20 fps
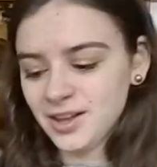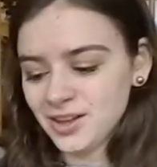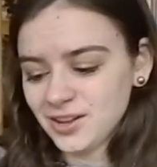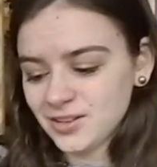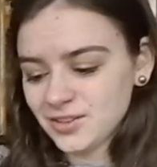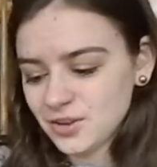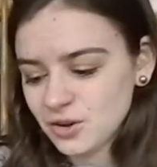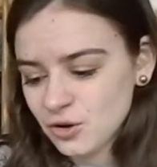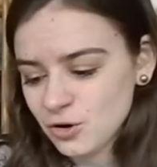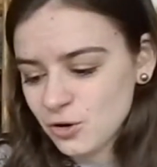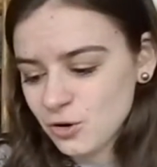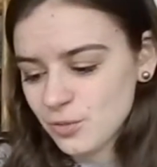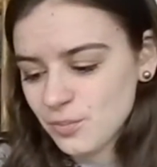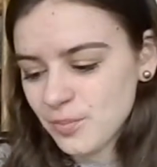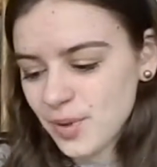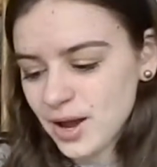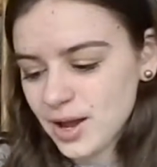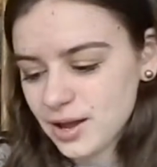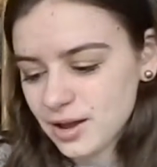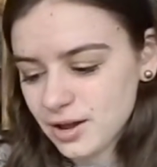So
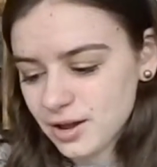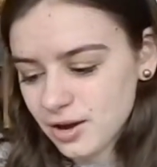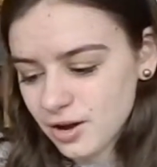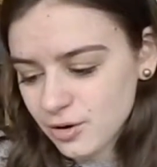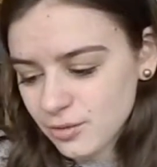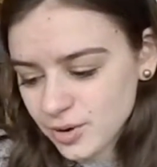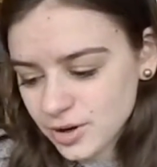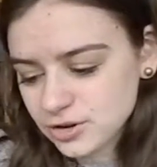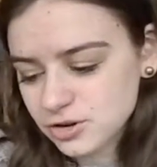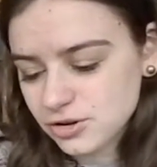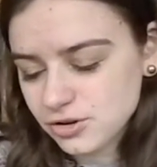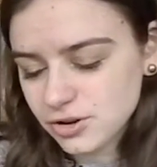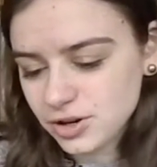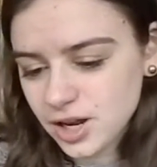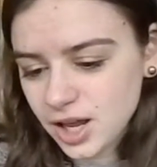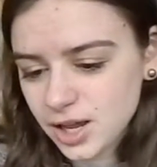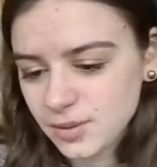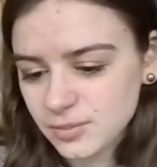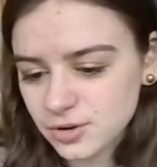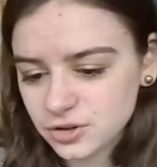my original
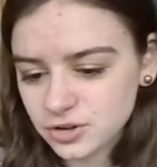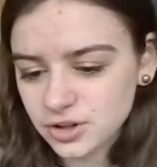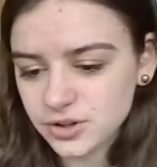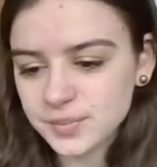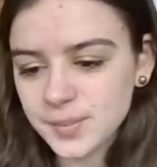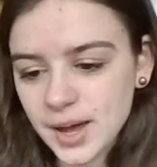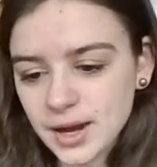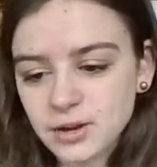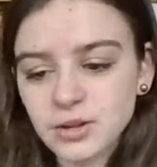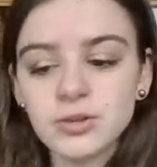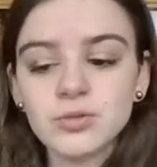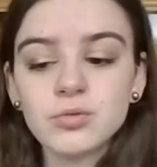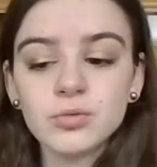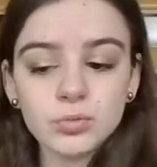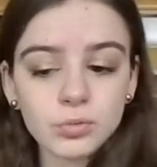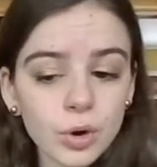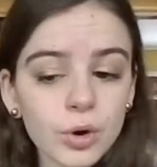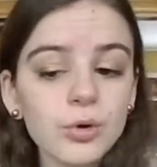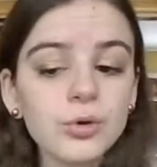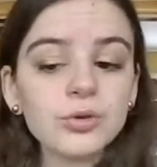name was just
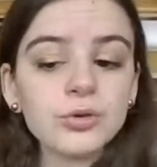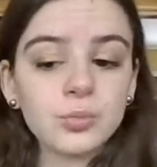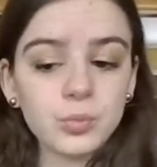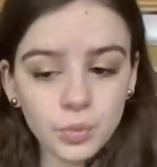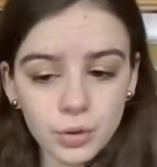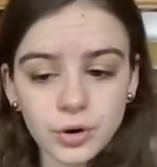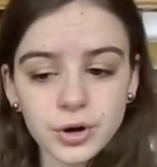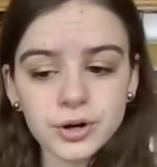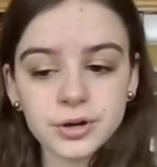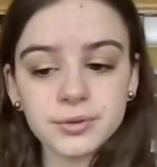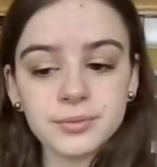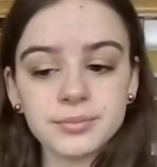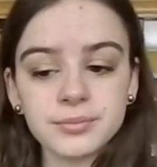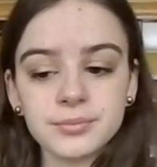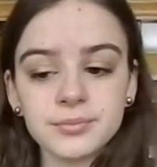Madeline Rose Ward,